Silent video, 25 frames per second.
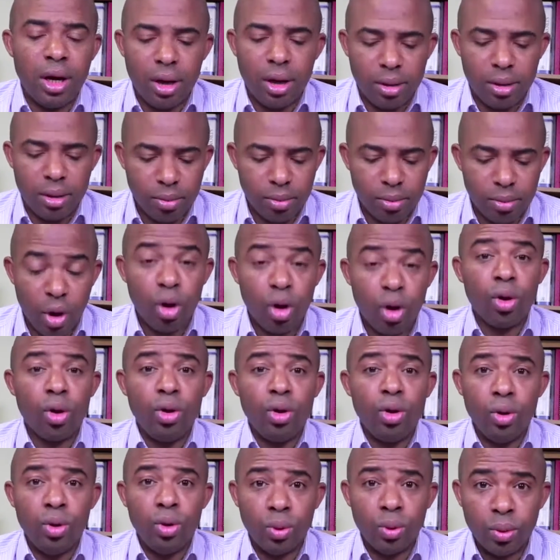uh,
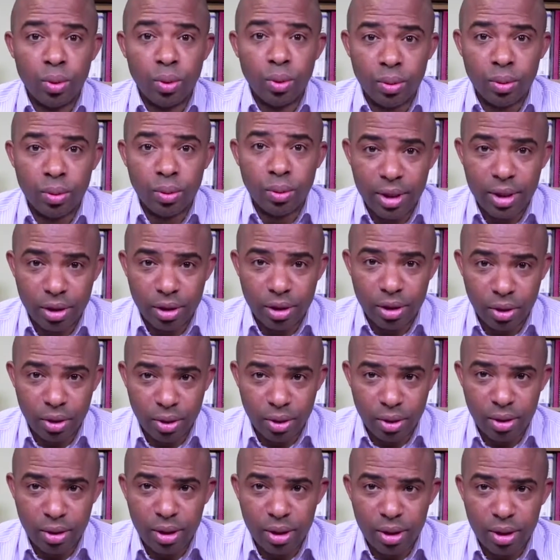honor you
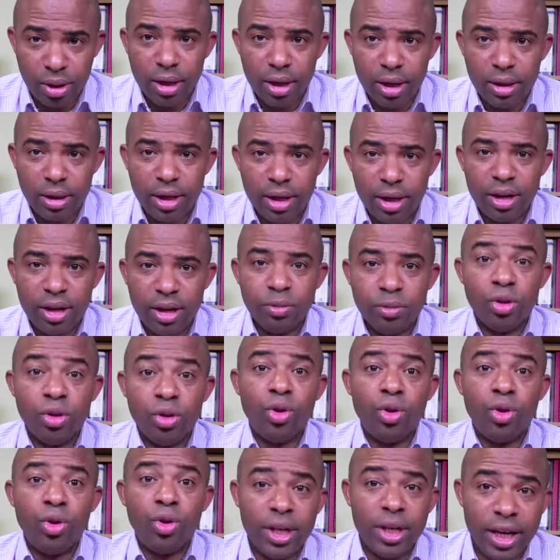that, uh, that
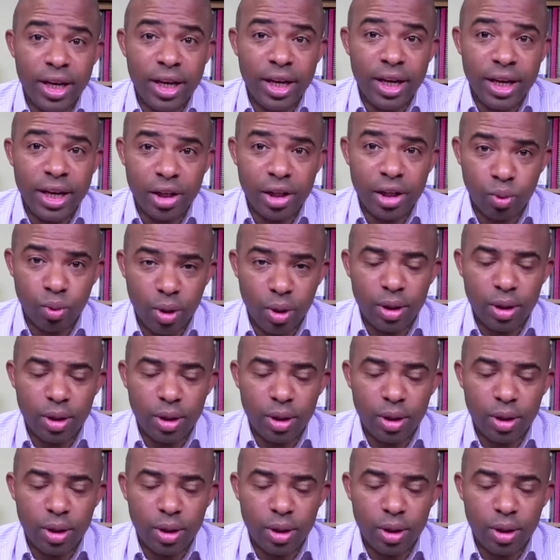have been tuning in